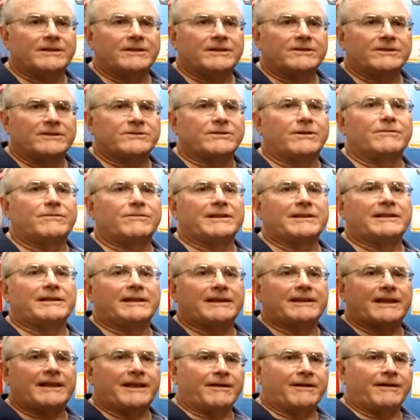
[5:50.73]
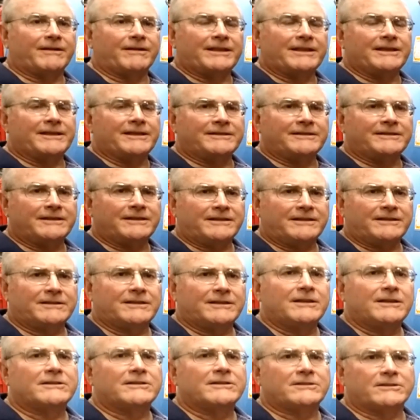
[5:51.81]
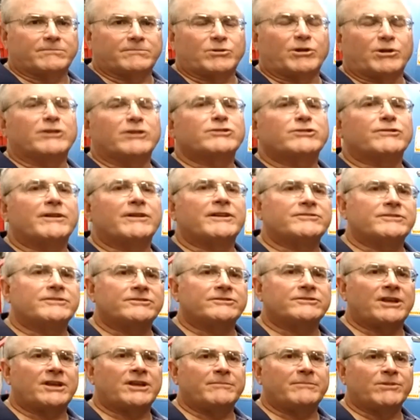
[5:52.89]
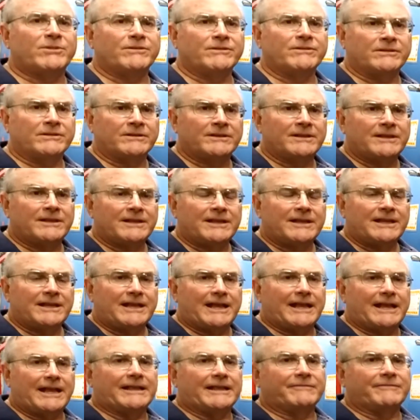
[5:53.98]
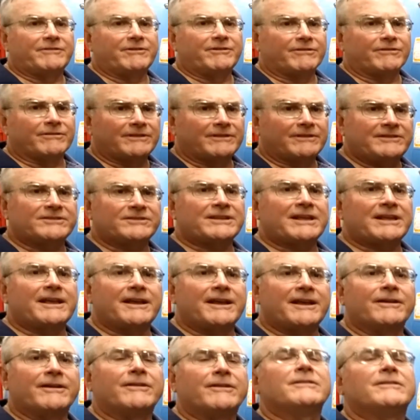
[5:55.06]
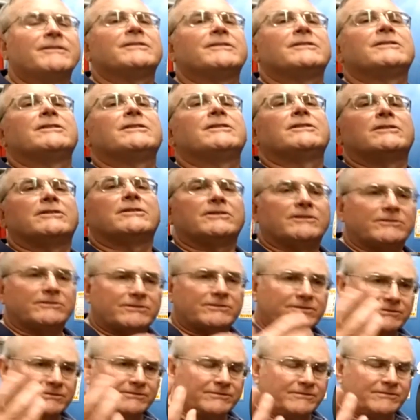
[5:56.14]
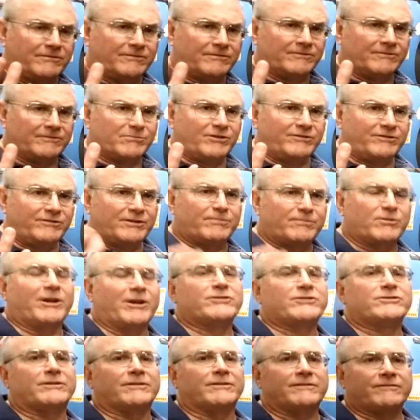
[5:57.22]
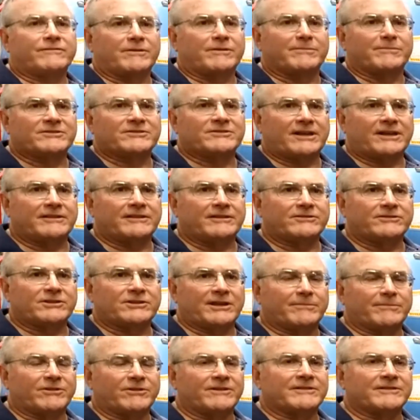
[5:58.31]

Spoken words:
So we let air in to pressurize the chamber, and then we release air to remove the pressure from inside the chamber.